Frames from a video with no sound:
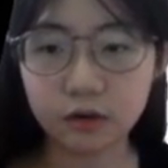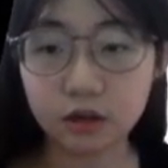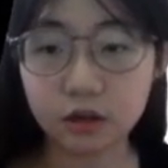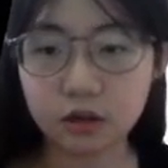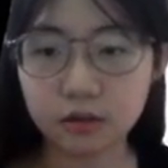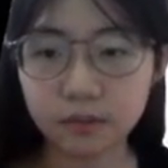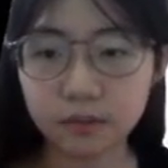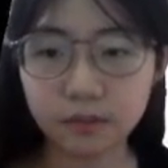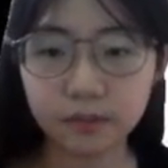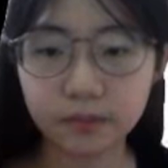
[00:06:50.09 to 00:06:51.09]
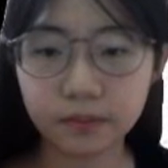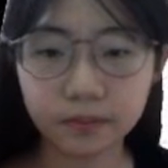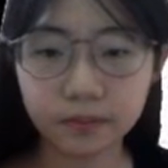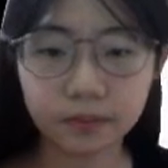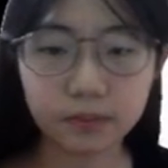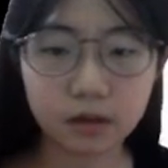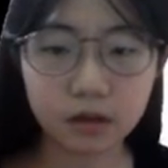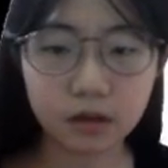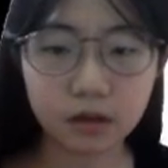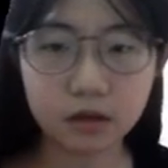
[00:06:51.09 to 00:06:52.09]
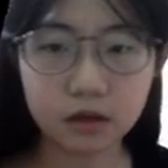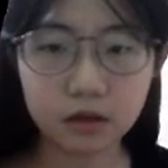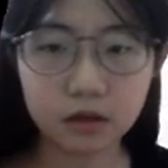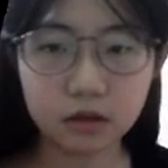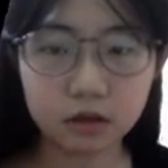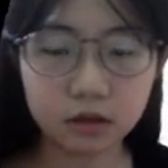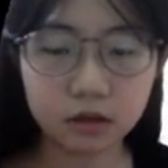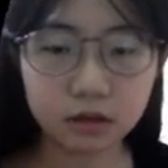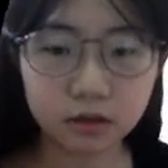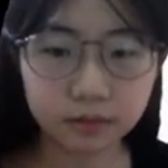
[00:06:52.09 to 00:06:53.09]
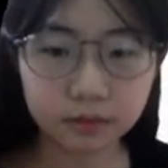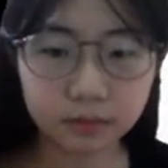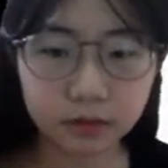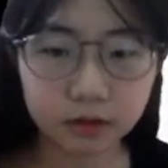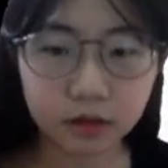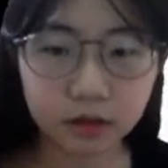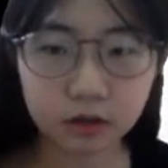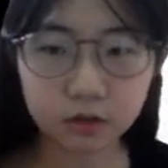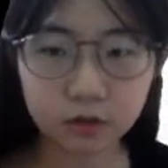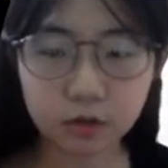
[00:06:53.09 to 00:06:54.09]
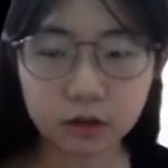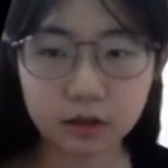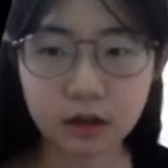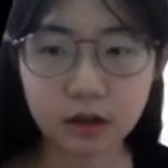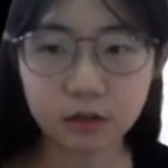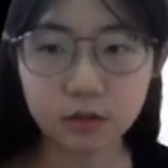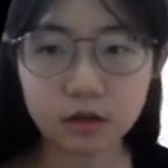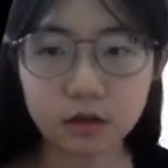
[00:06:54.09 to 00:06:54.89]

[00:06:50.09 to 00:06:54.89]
And the cells were stamped with the GFP stamps.